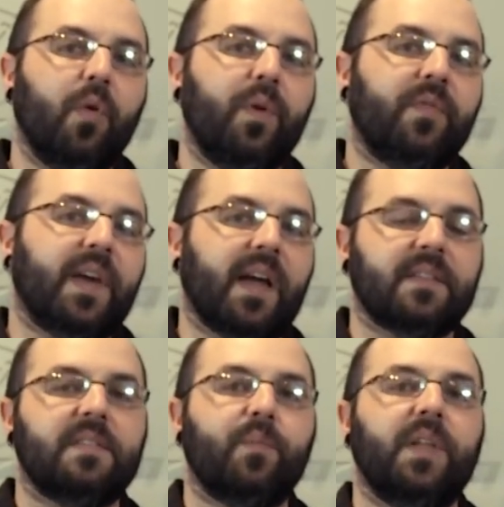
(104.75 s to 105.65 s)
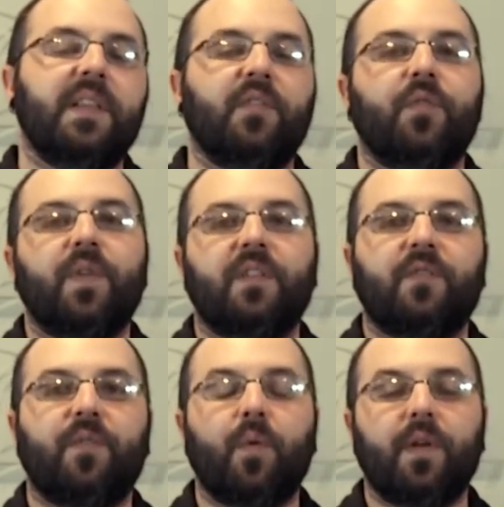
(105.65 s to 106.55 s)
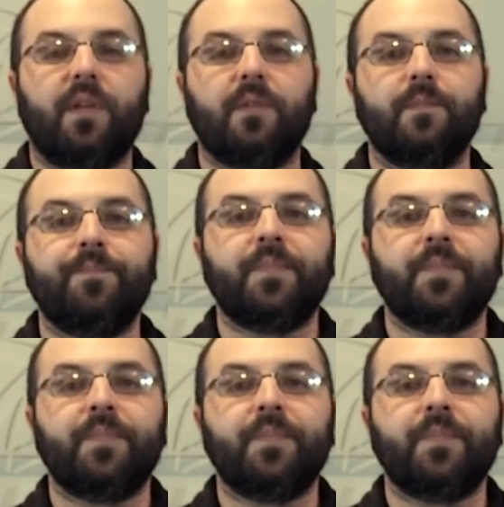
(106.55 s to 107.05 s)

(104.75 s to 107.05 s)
we've got something that fits for you.